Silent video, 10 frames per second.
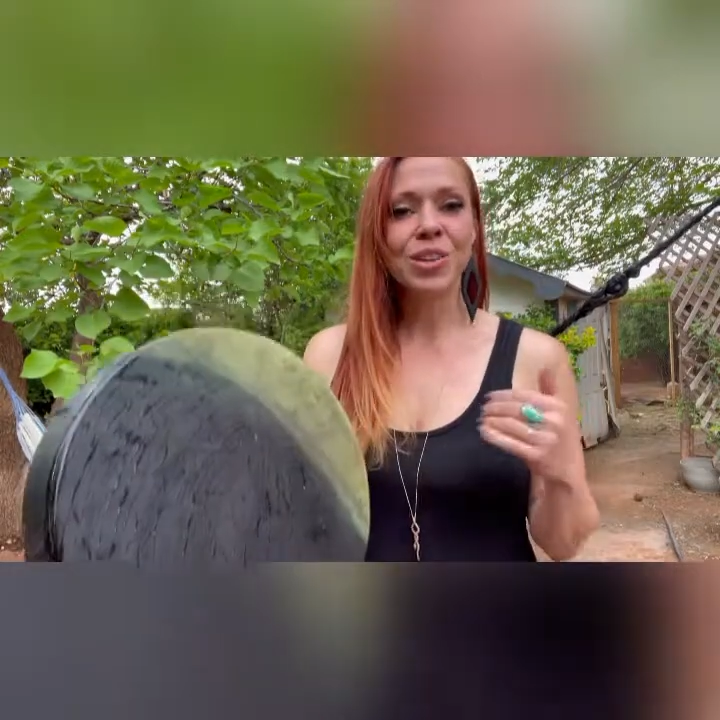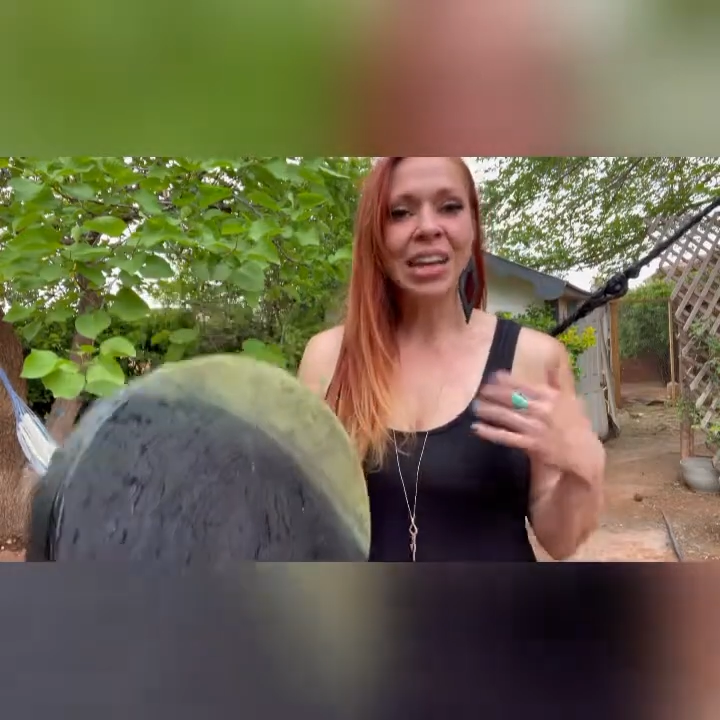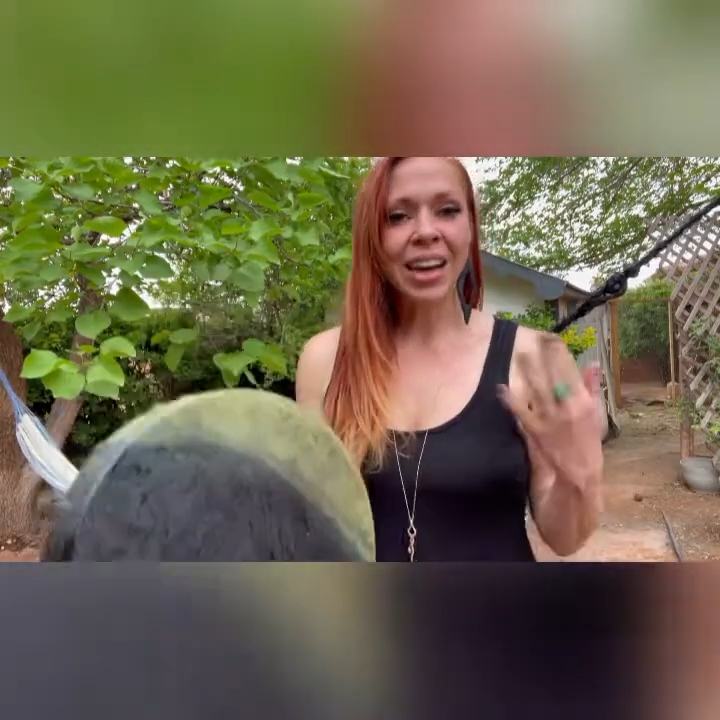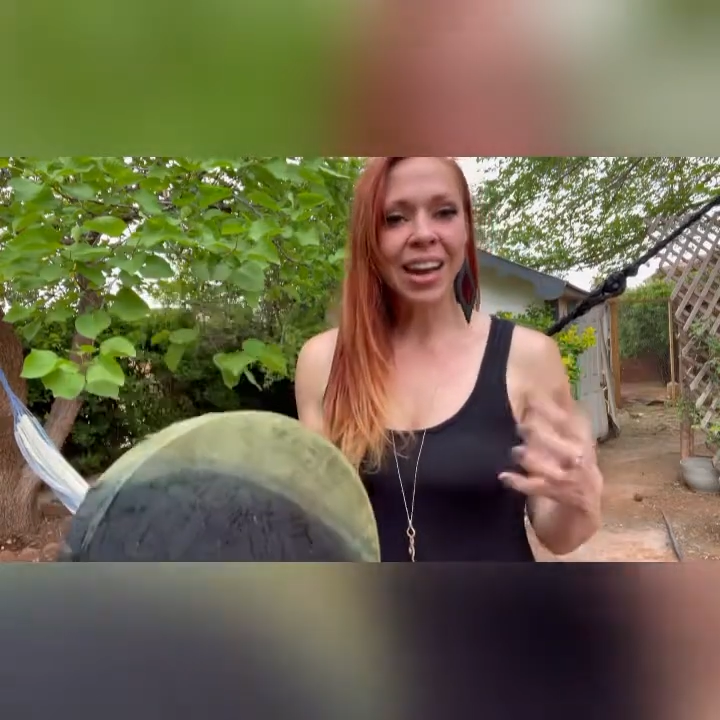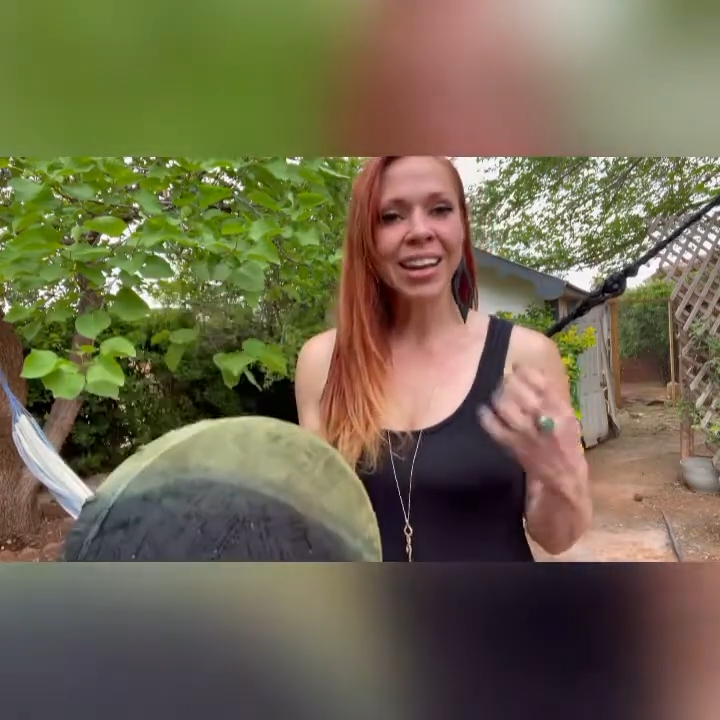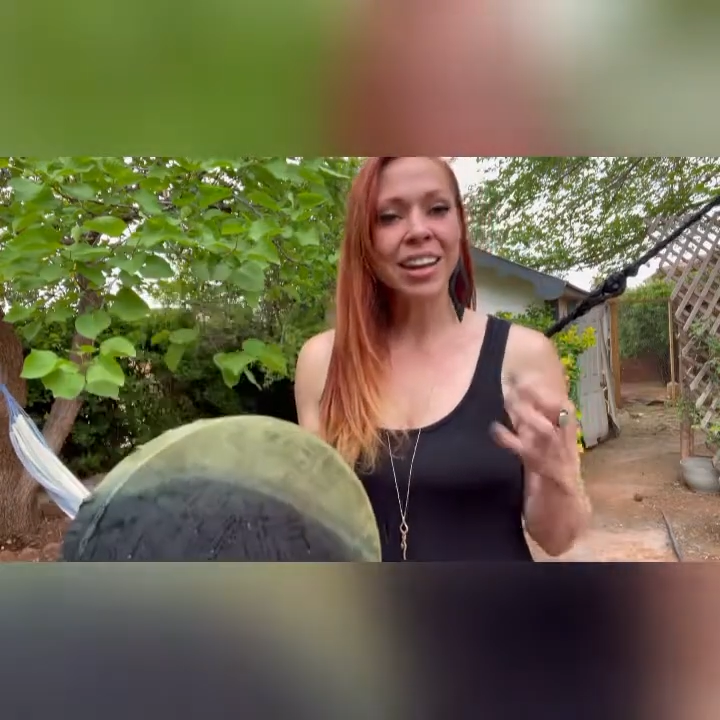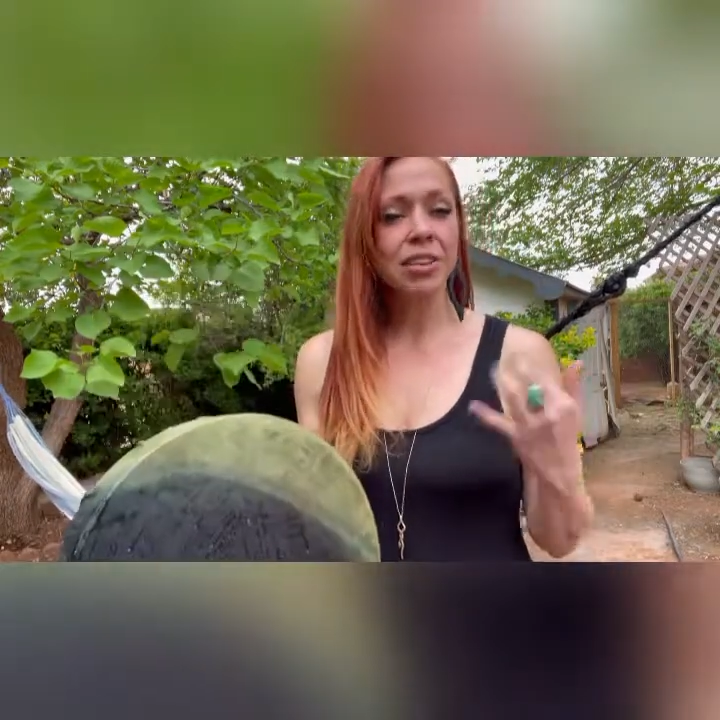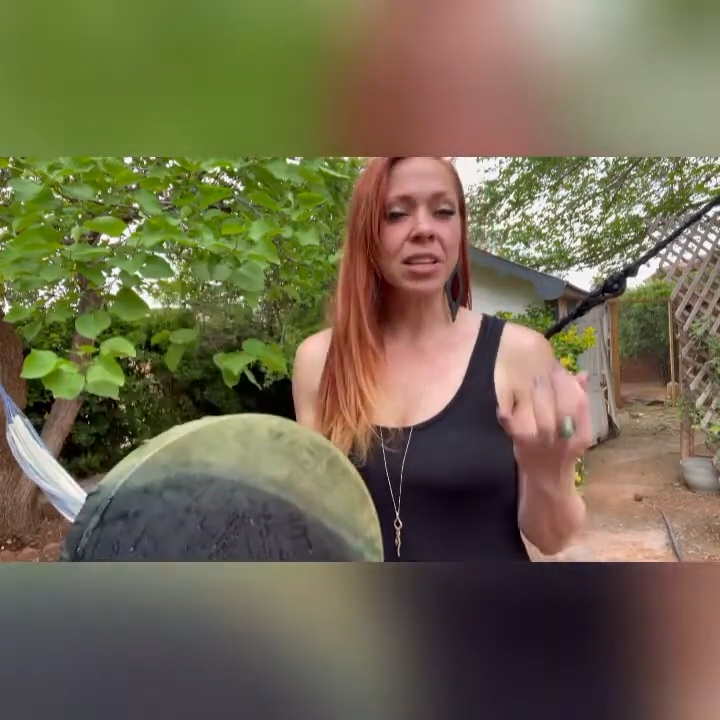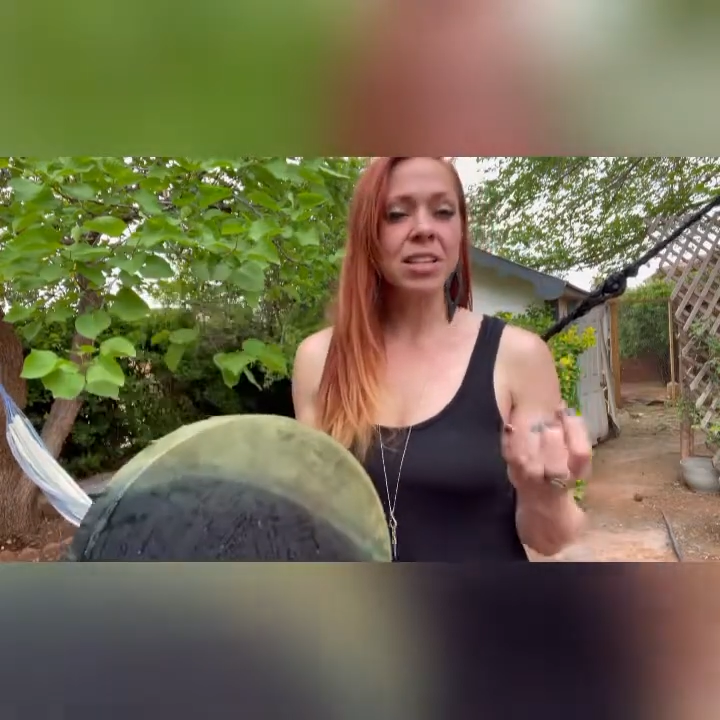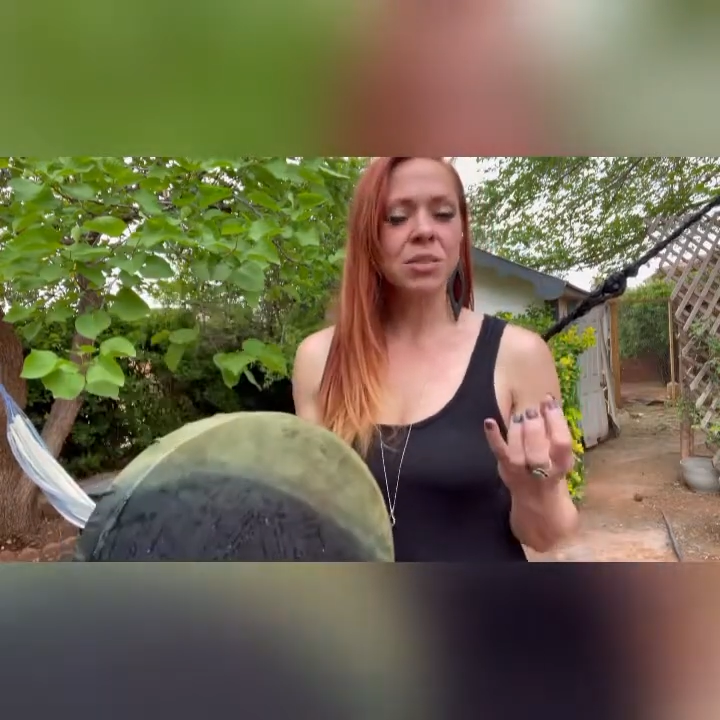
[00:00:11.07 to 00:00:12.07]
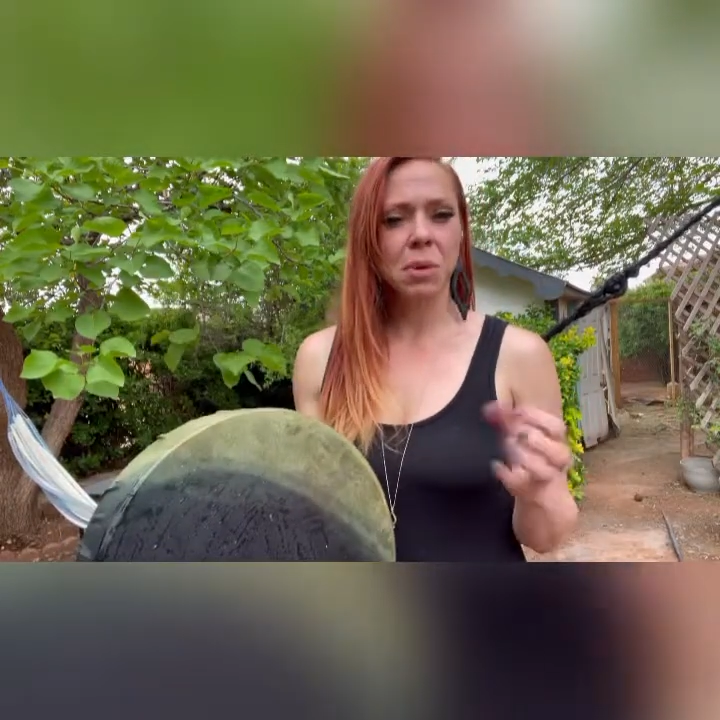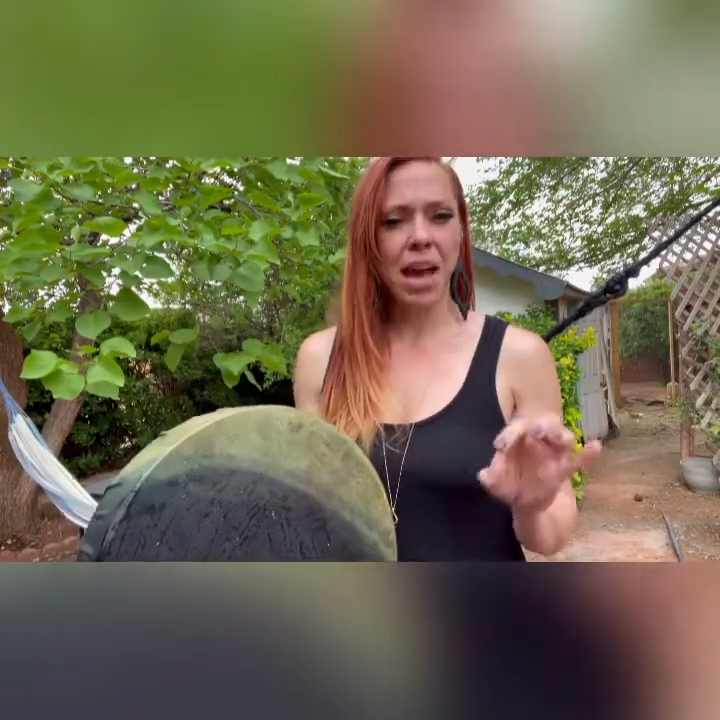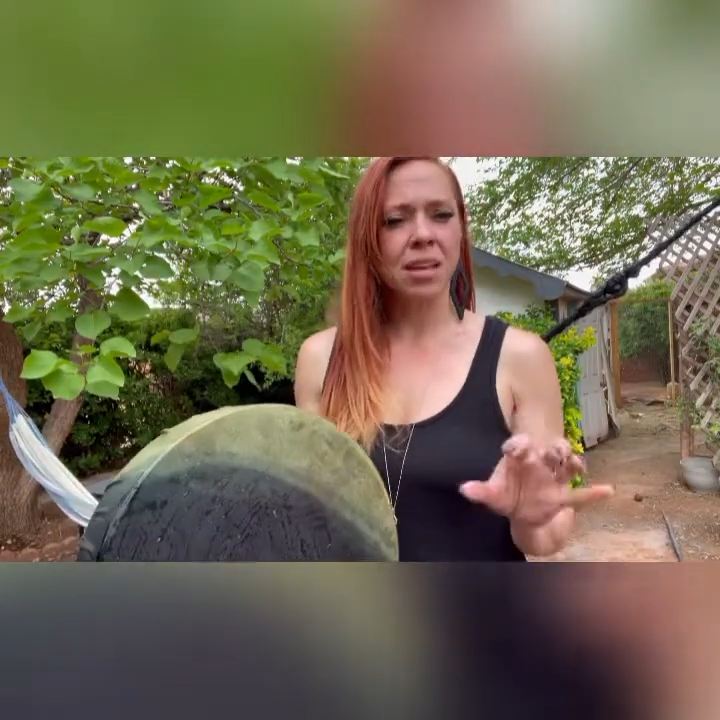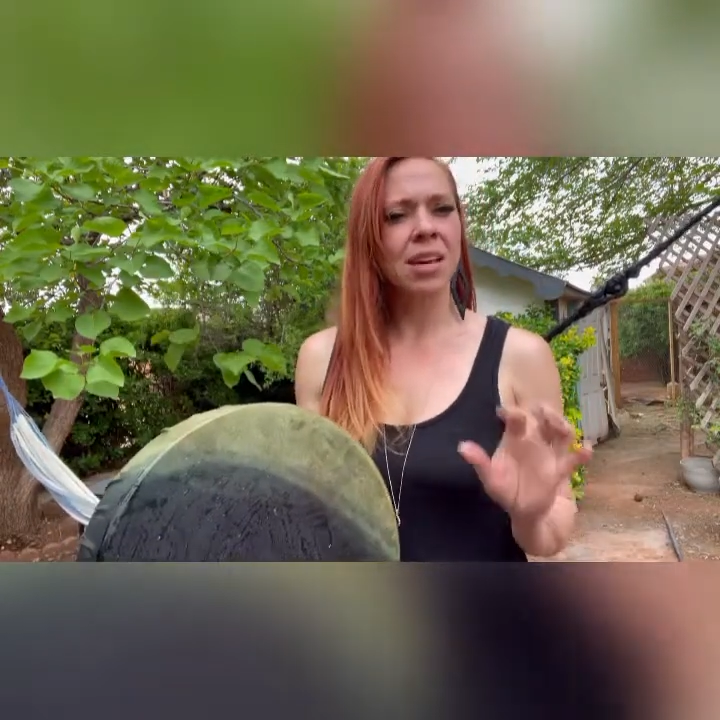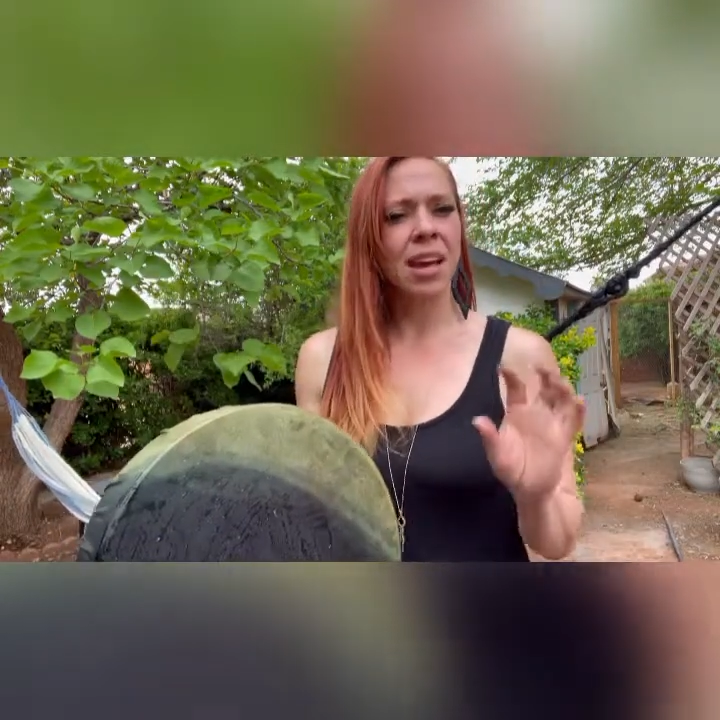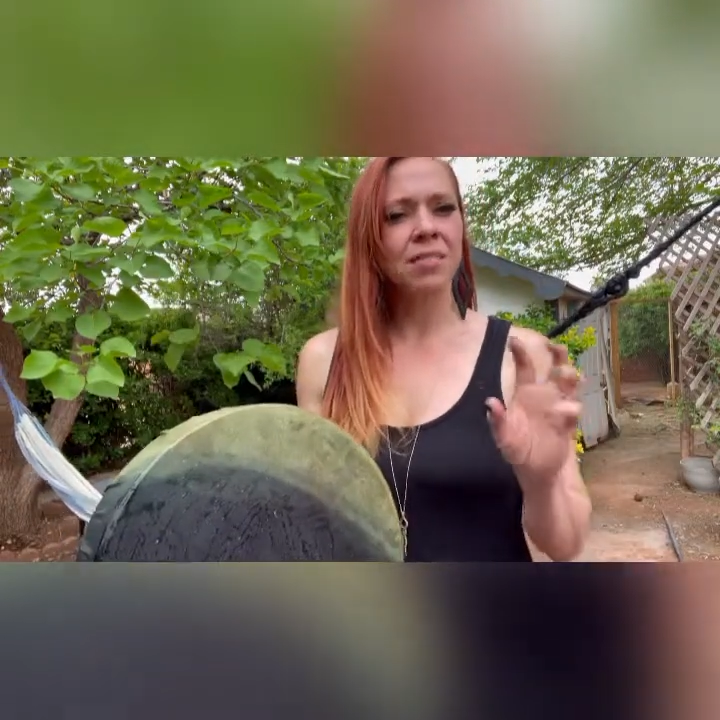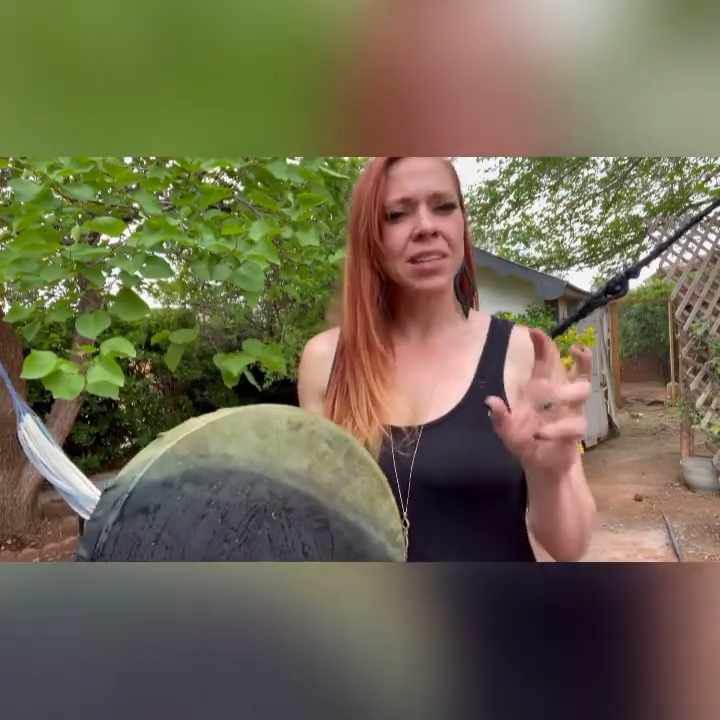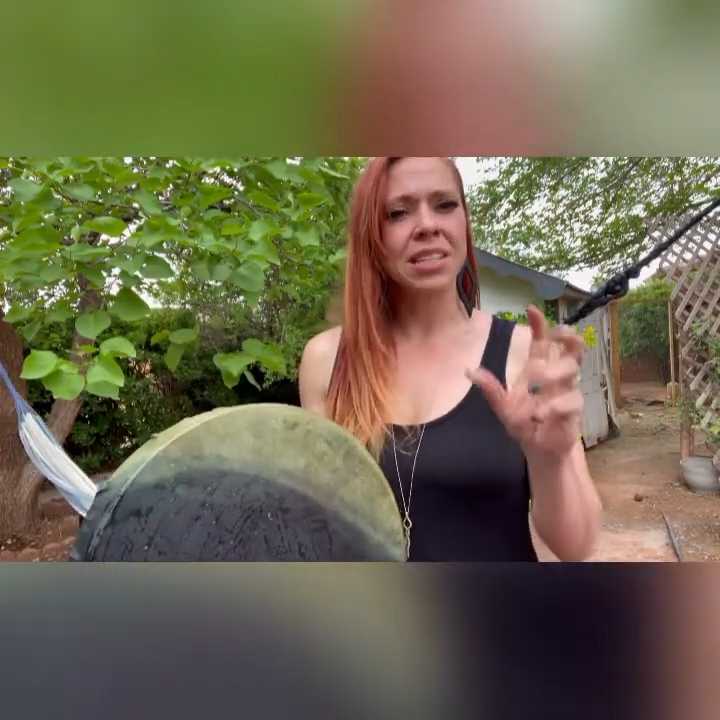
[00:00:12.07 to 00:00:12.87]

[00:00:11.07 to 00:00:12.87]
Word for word: can kind of hear that this one has kind of a